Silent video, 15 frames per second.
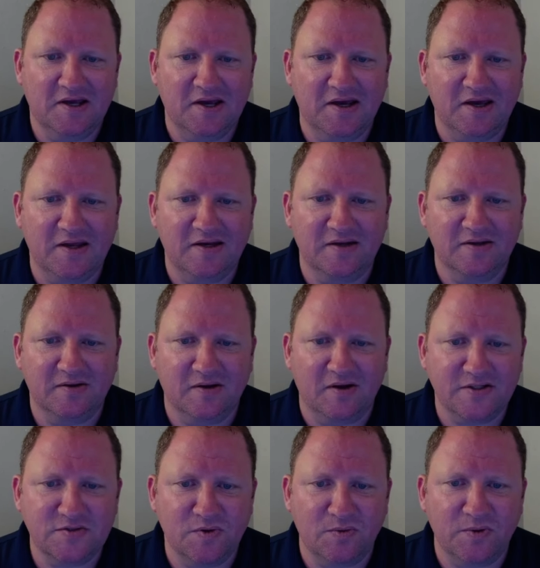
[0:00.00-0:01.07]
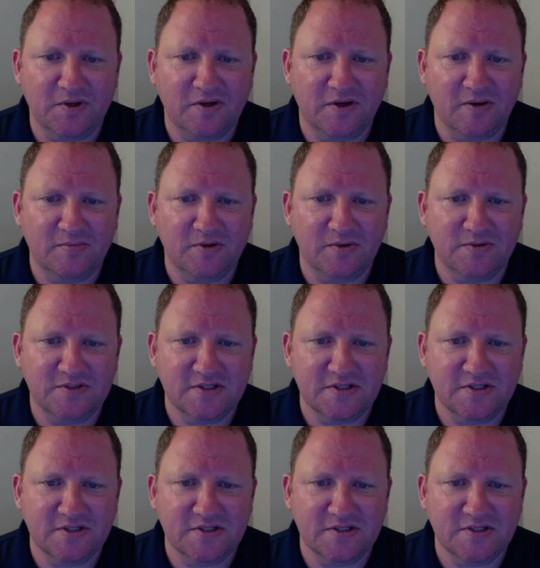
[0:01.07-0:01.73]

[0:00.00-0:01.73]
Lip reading: and that's what we ended up doing.